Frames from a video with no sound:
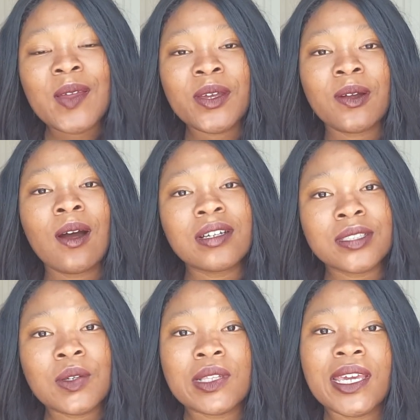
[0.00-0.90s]
And there are
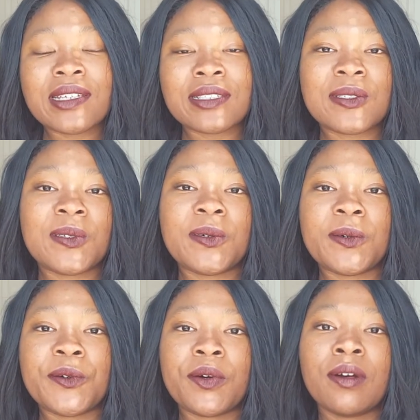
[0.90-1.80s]
also links
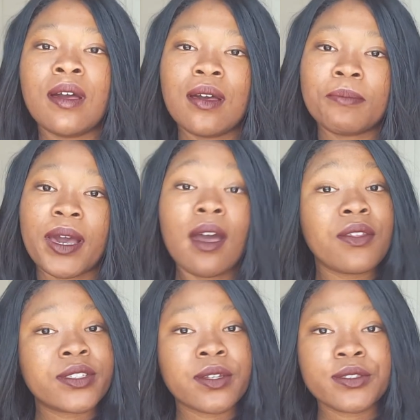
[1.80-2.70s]
to my
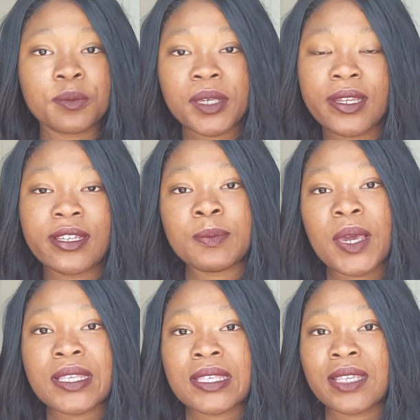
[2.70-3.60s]
other social media
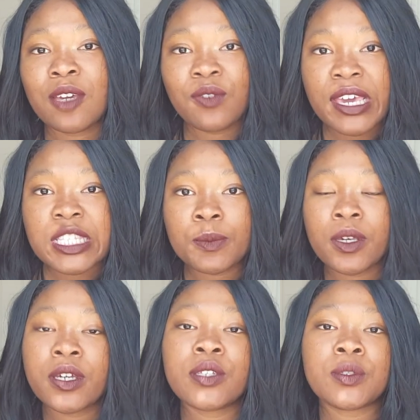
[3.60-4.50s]
spaces like Facebook,